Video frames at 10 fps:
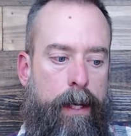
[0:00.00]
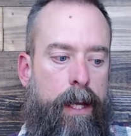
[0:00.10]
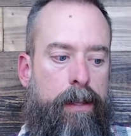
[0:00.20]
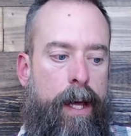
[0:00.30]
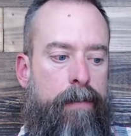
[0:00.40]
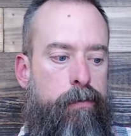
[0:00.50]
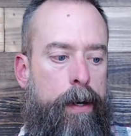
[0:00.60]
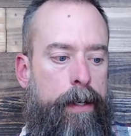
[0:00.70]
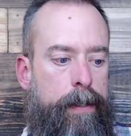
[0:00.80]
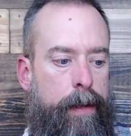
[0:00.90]
Love one
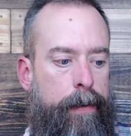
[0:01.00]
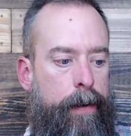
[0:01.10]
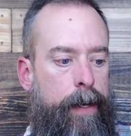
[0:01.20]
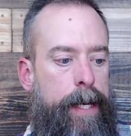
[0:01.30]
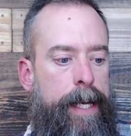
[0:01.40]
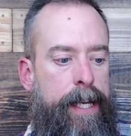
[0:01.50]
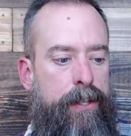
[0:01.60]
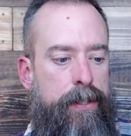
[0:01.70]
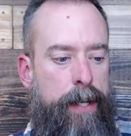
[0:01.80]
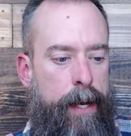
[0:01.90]
another. It
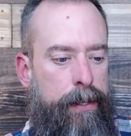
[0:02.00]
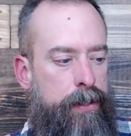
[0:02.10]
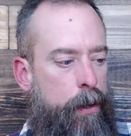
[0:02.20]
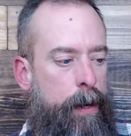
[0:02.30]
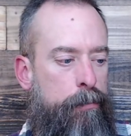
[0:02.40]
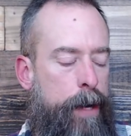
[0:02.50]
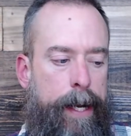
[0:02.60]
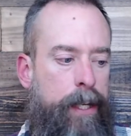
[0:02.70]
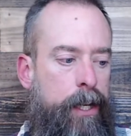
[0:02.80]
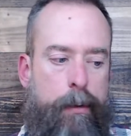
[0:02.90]
is not as though I'm
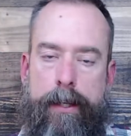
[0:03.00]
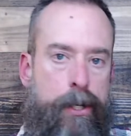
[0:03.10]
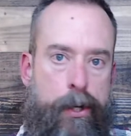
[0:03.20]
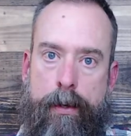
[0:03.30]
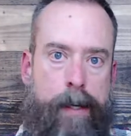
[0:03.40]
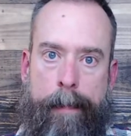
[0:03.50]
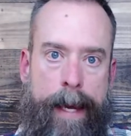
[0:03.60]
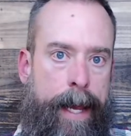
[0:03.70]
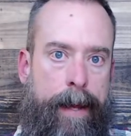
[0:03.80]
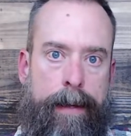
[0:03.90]
writing you a new
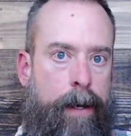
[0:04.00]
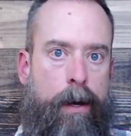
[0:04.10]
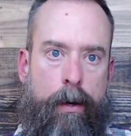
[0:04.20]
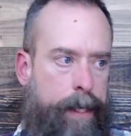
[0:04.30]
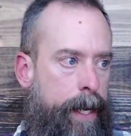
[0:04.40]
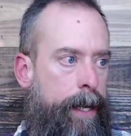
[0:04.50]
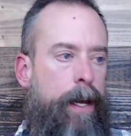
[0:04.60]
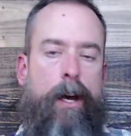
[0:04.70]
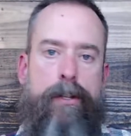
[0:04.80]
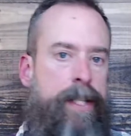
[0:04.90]
command, okay?
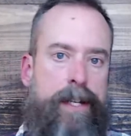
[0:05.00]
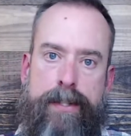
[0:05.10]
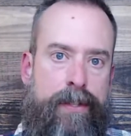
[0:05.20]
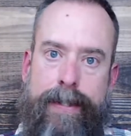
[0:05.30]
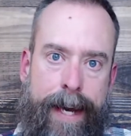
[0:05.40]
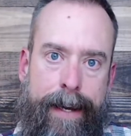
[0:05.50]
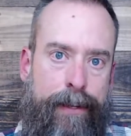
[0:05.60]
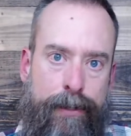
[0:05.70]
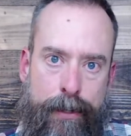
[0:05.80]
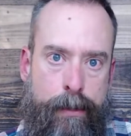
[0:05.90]
This is not a
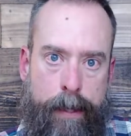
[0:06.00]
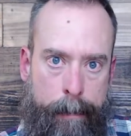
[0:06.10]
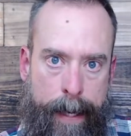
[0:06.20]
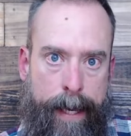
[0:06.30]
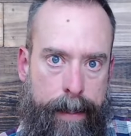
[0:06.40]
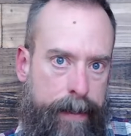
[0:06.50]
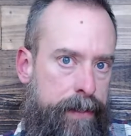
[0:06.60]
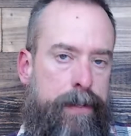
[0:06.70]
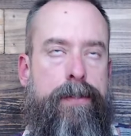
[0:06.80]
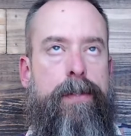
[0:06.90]
new command. This
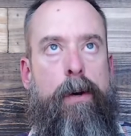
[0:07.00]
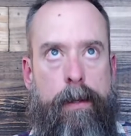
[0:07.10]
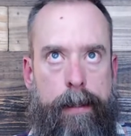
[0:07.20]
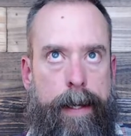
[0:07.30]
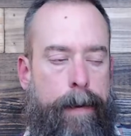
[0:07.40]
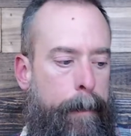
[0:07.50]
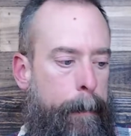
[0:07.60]
is so clear.